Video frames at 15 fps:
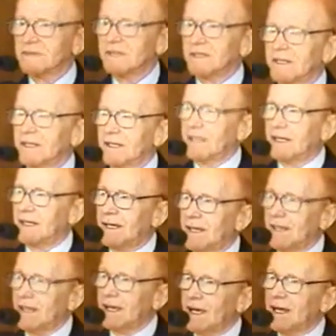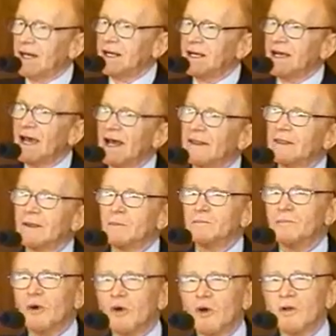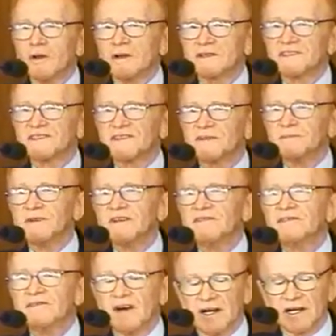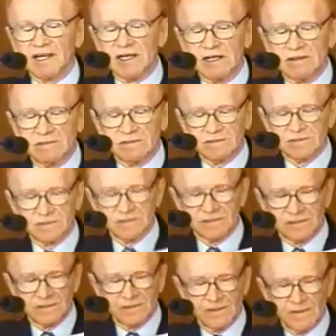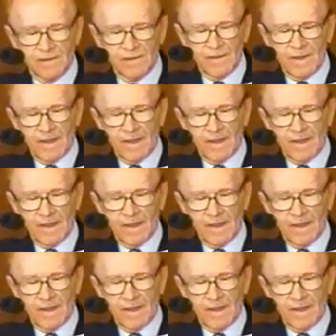benevolent, and he had the balls to be funny.